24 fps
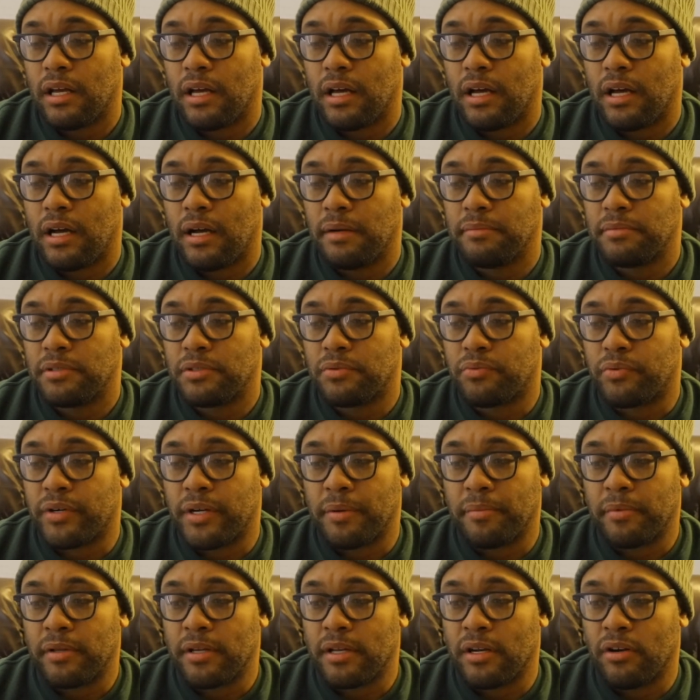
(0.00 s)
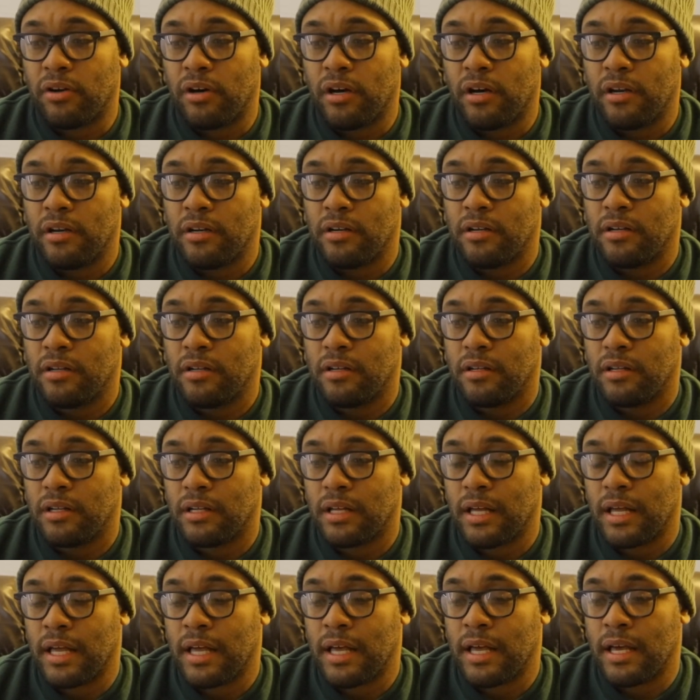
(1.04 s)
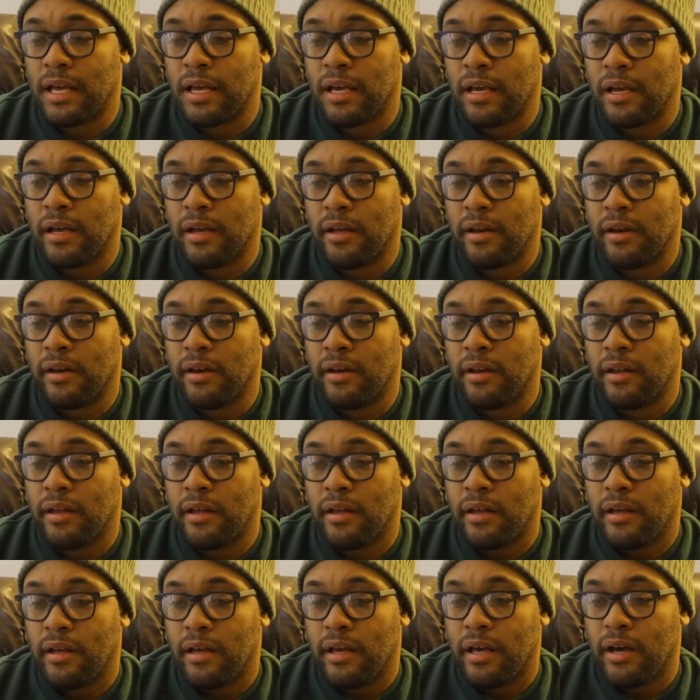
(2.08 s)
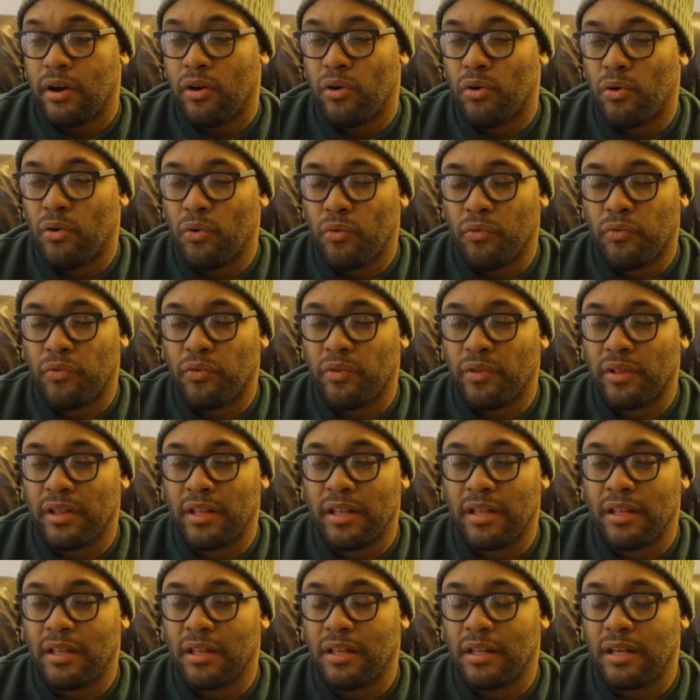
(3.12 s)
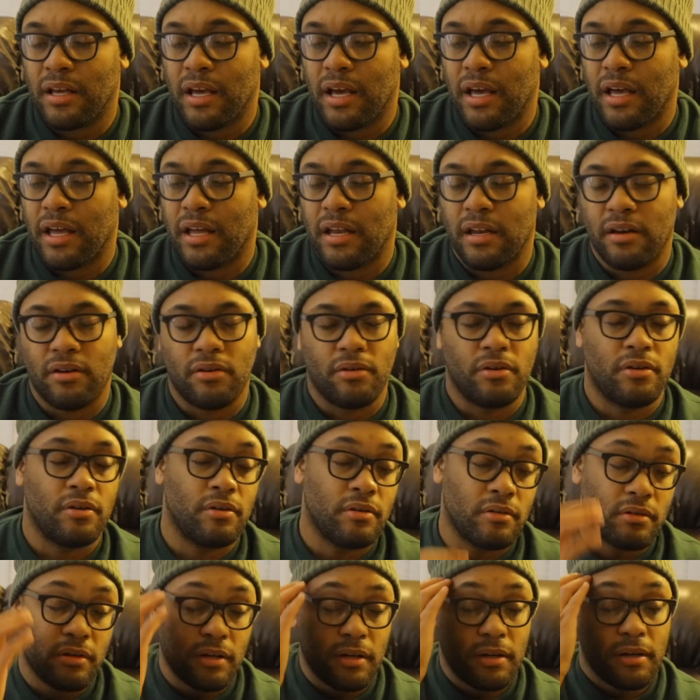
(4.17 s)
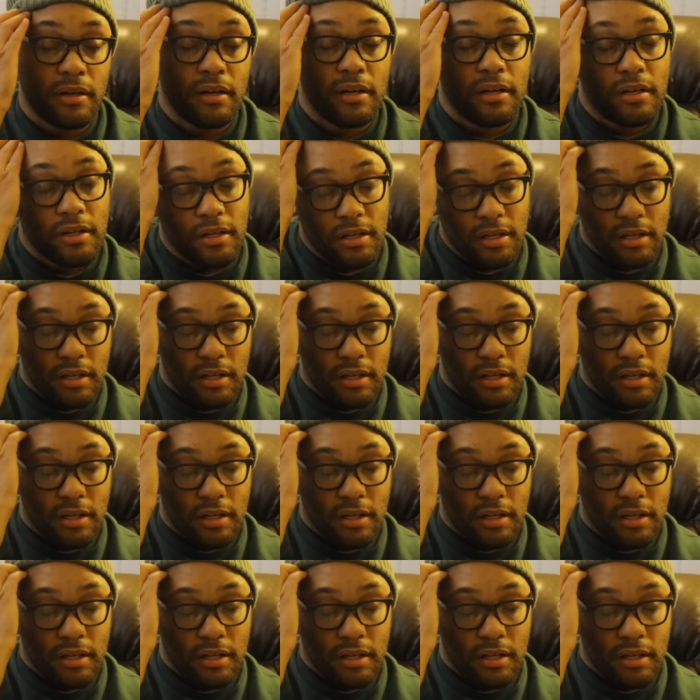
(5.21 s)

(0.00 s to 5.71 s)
I'm just rambling on. And hopefully, I don't know.